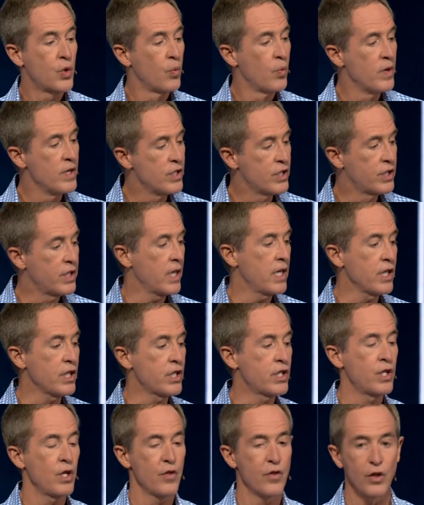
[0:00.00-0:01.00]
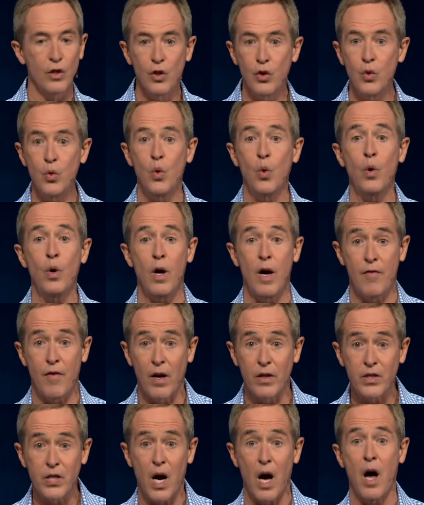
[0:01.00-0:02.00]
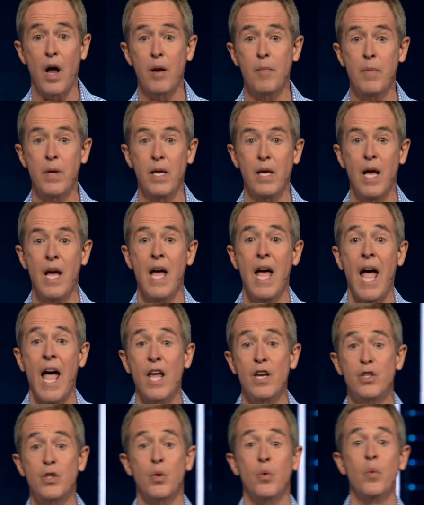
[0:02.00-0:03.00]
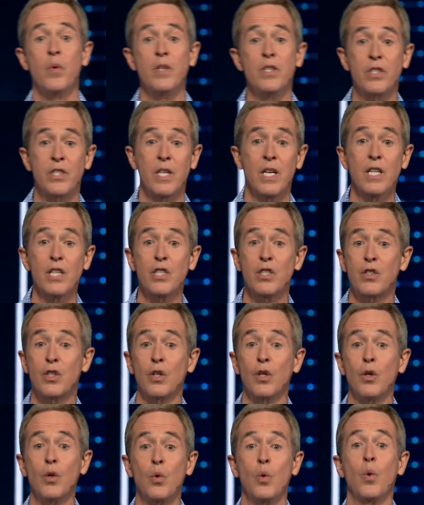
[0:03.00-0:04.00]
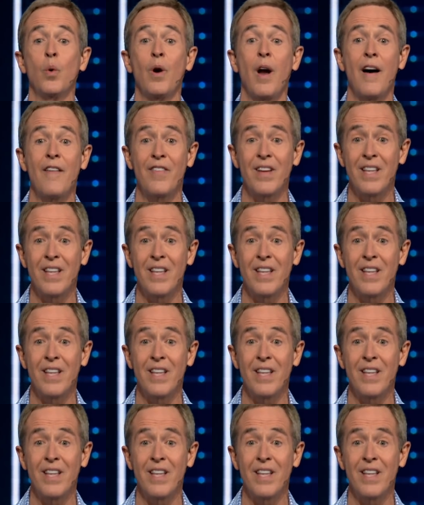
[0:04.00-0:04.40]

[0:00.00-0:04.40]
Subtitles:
resist the lure of autonomy and to resist the lure of